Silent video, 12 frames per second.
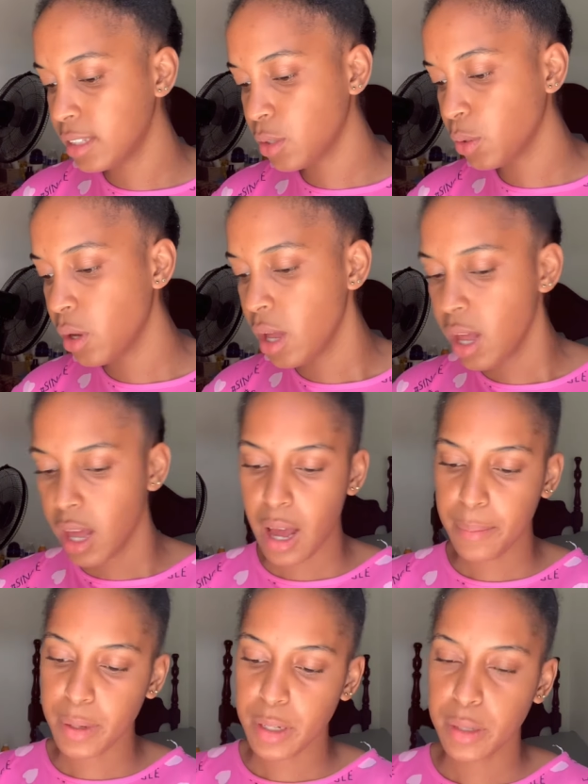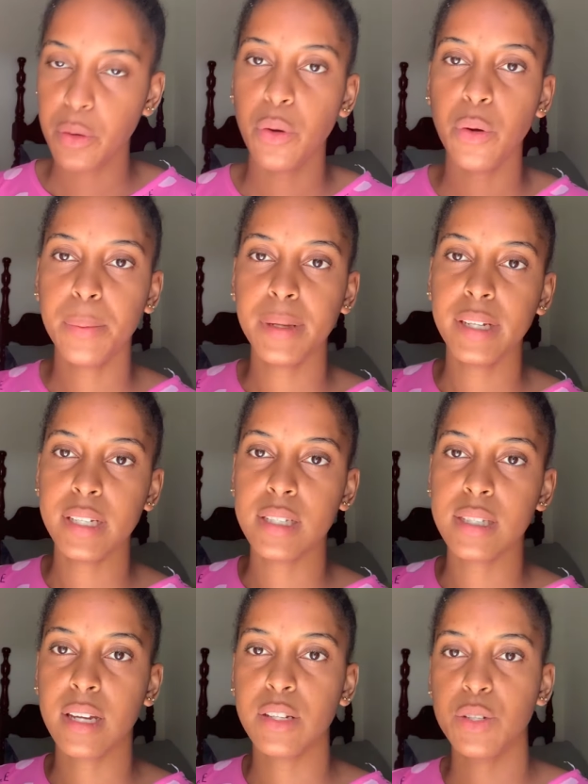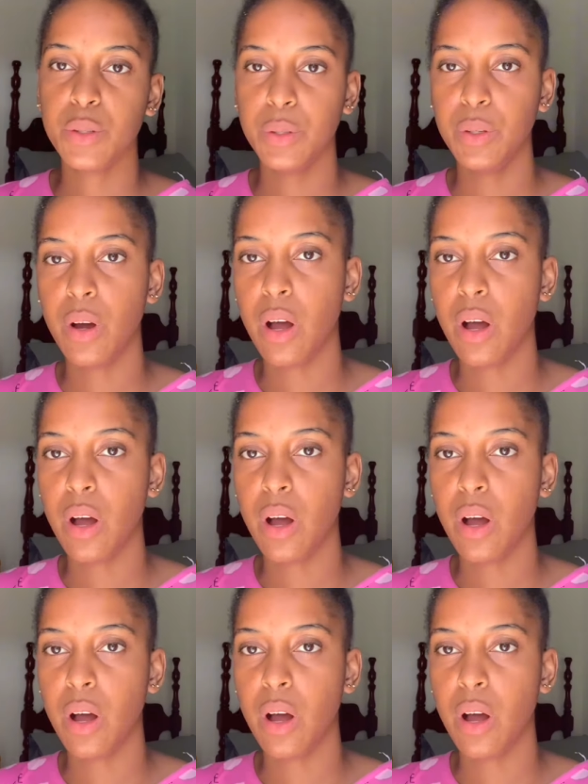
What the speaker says: So I'm gonna open this and show you